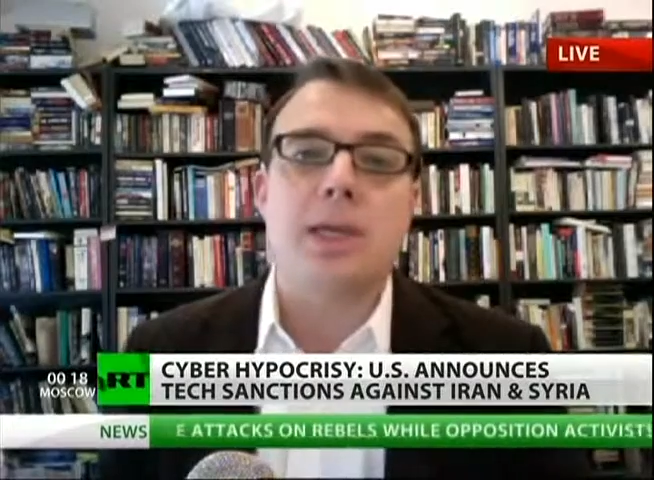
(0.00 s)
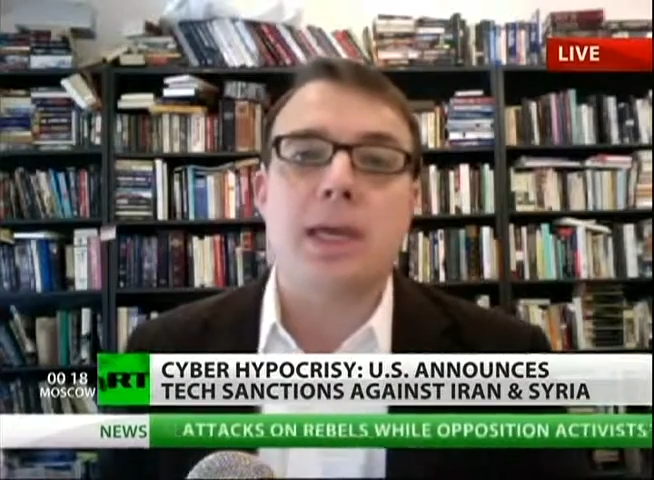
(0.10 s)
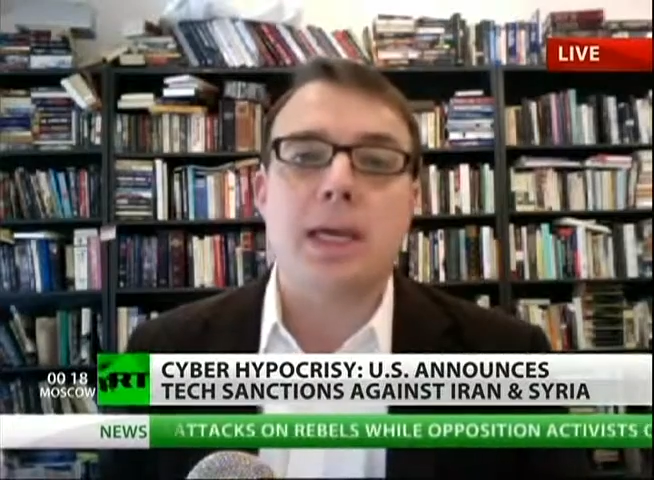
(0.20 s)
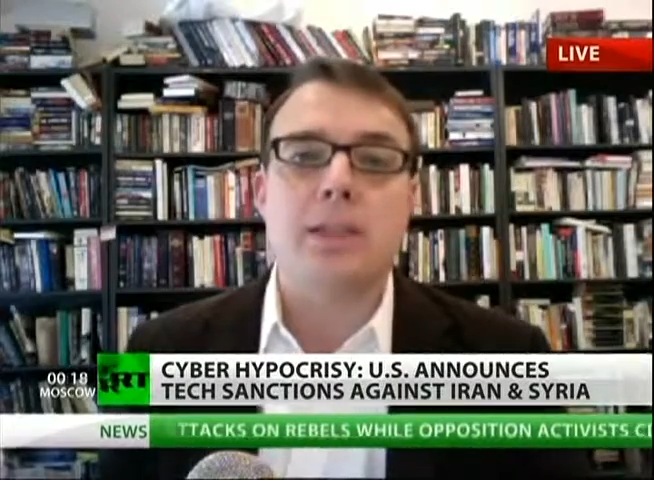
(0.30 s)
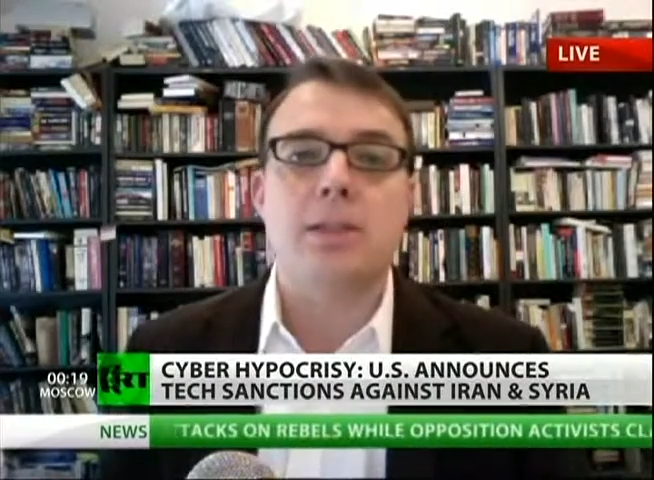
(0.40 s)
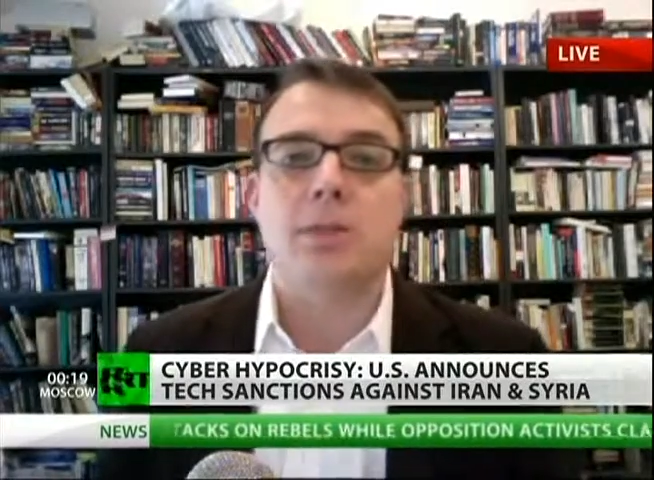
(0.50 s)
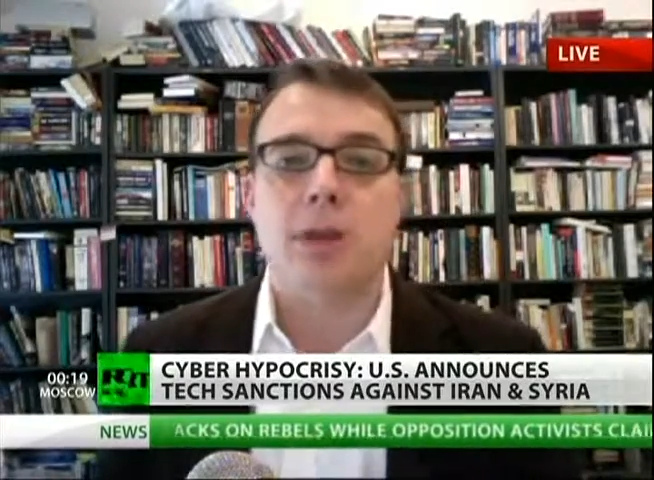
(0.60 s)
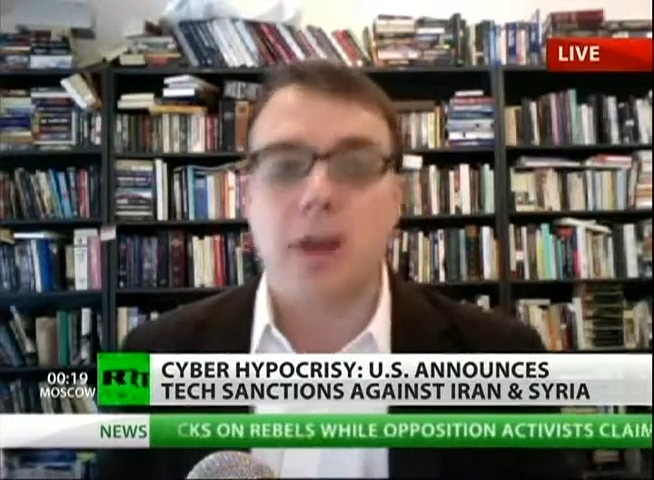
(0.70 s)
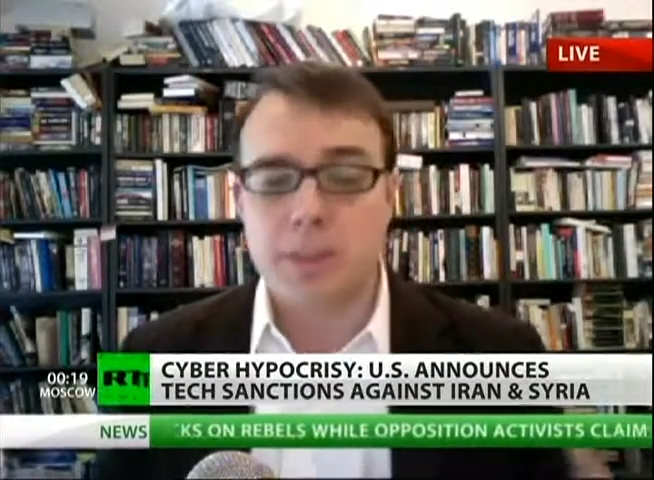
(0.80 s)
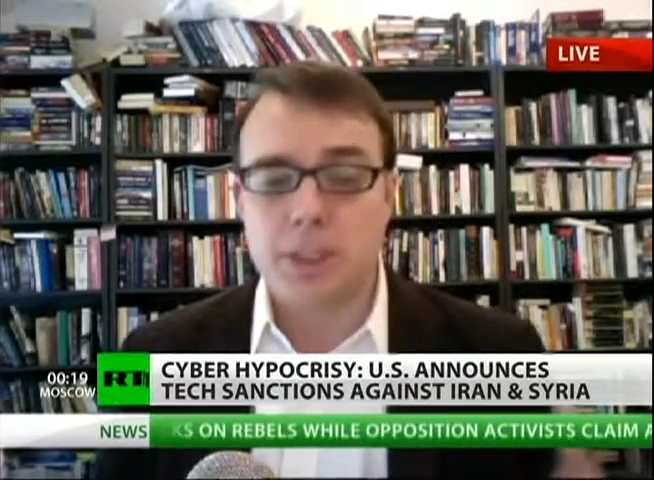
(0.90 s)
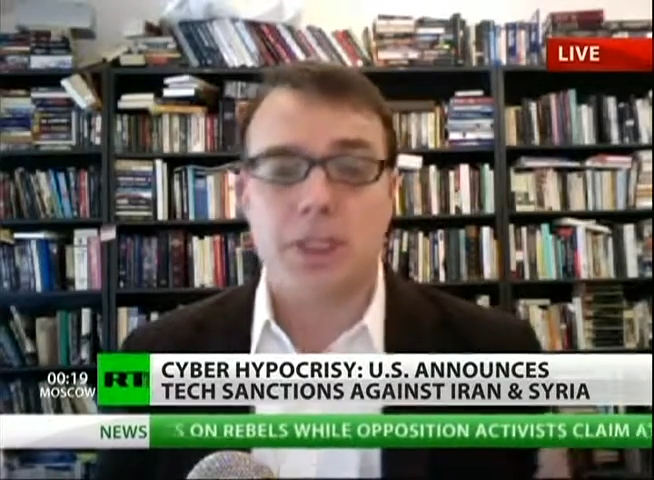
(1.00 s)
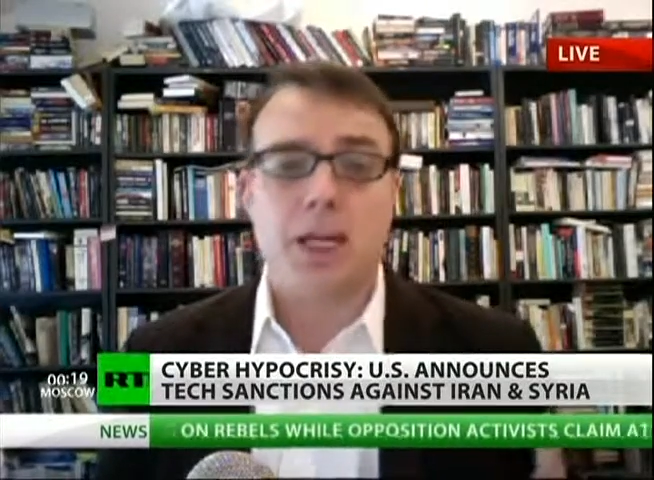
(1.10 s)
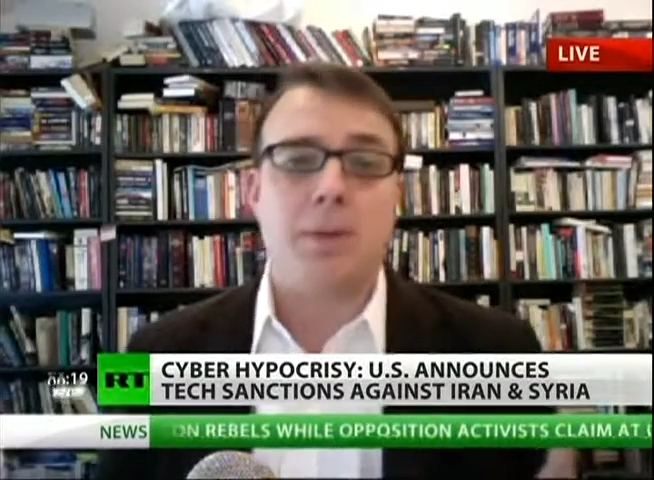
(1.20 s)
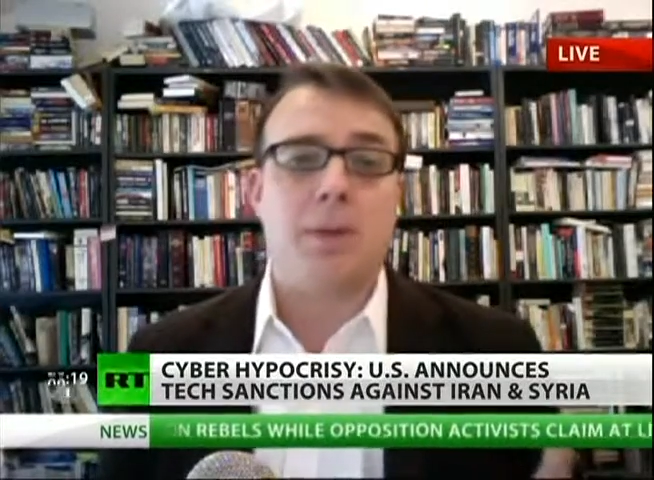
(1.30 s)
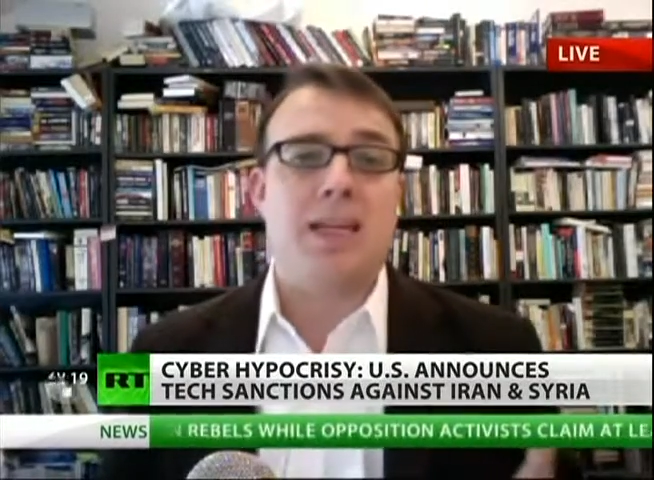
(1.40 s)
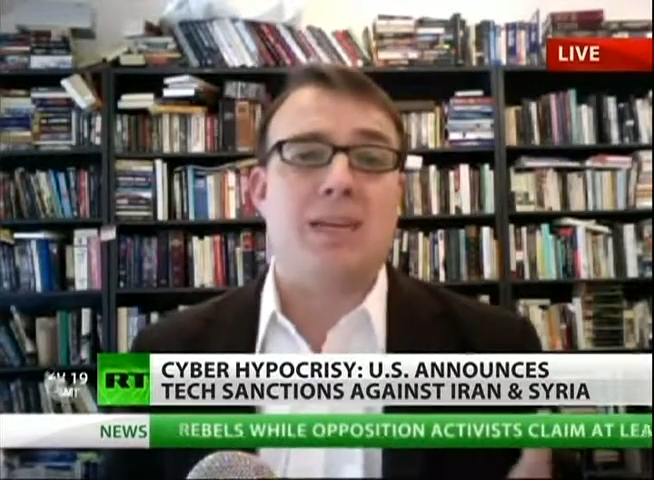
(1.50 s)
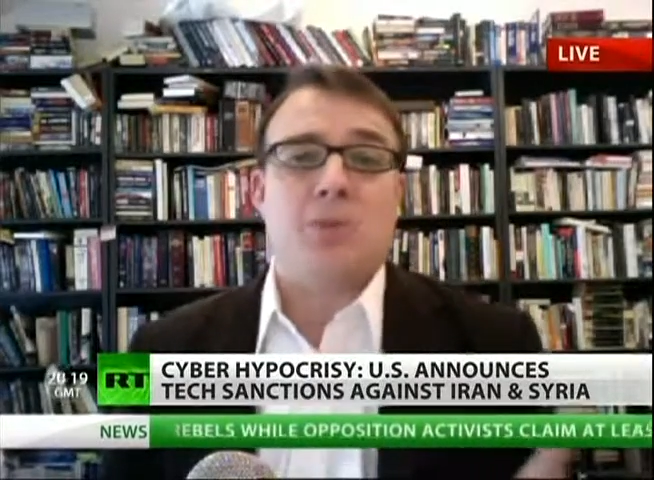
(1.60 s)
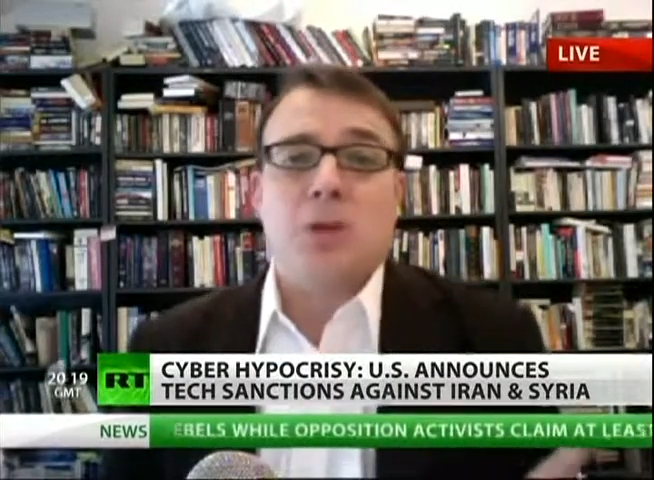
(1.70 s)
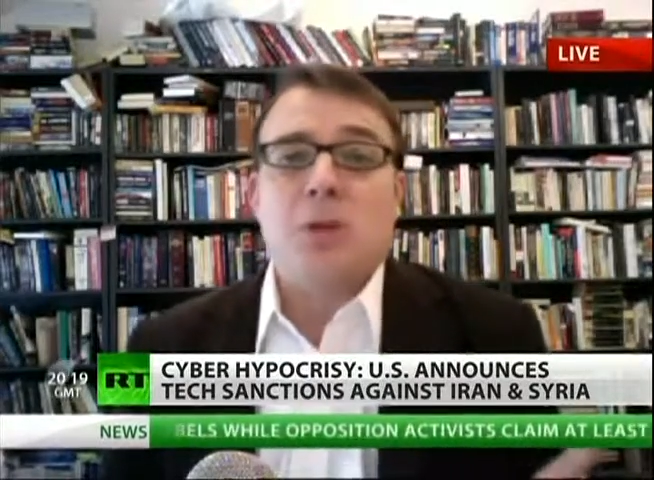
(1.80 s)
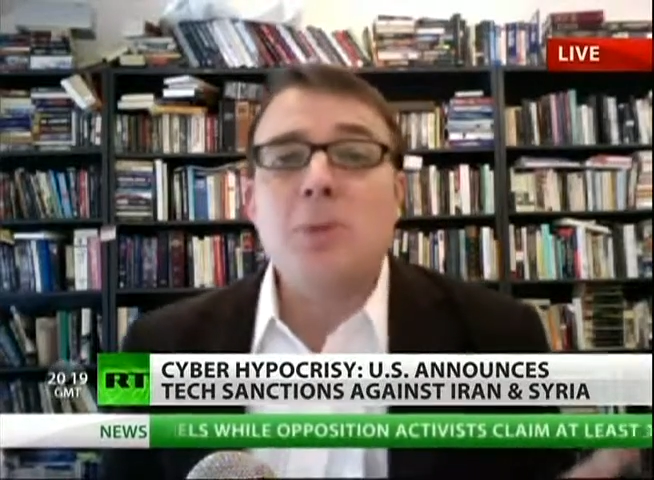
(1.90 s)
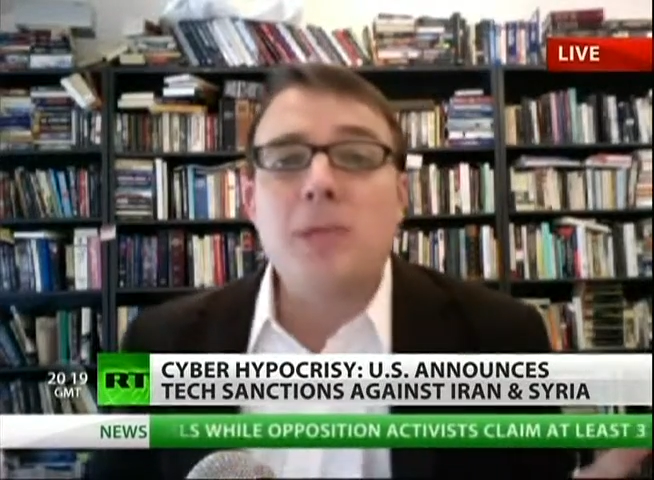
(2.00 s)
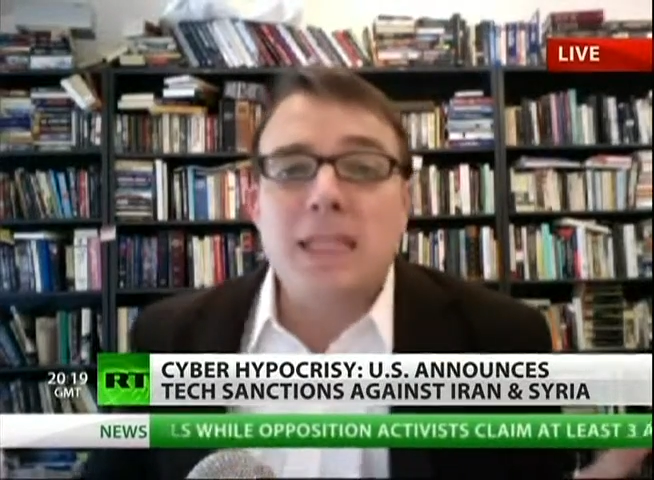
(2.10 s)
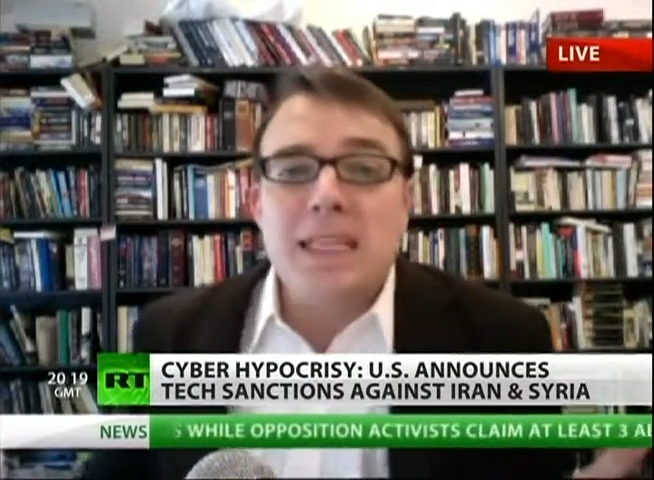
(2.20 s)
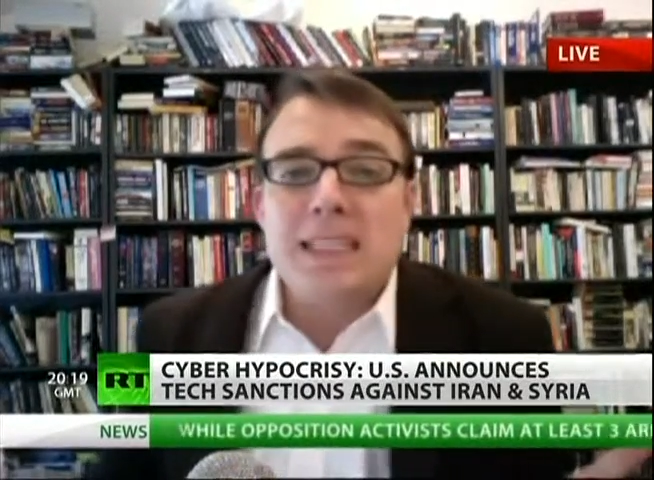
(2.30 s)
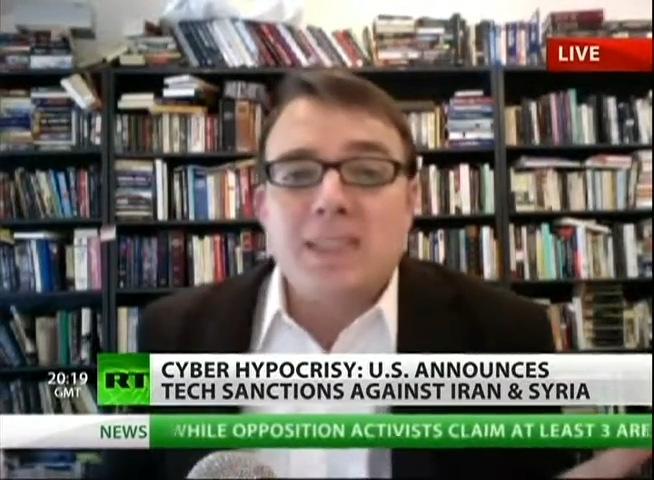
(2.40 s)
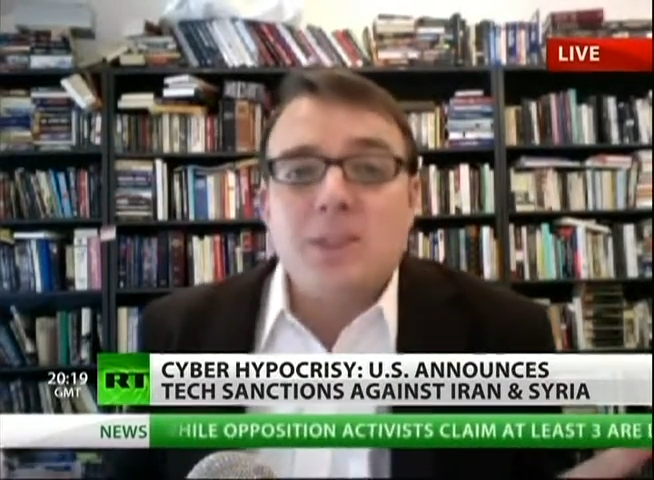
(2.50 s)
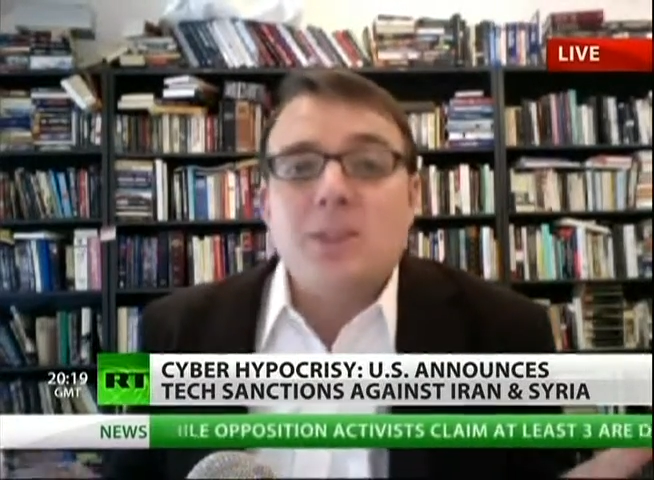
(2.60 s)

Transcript: this is a case of the opposition happening probably a little